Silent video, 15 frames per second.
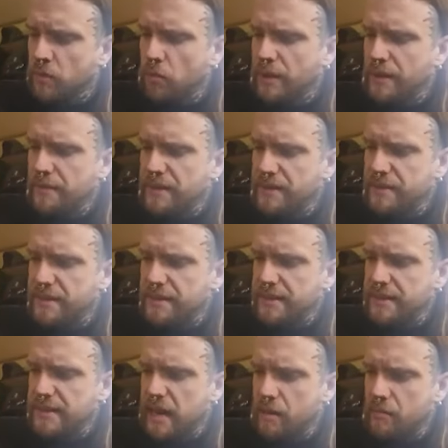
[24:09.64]
where
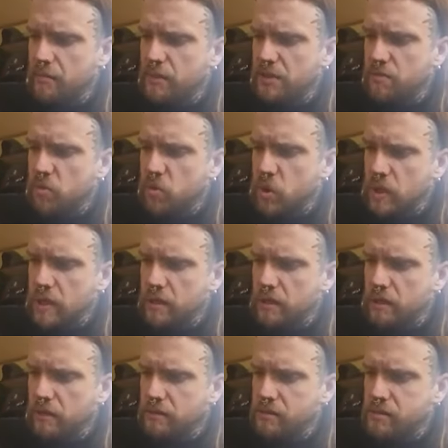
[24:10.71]
this album is more,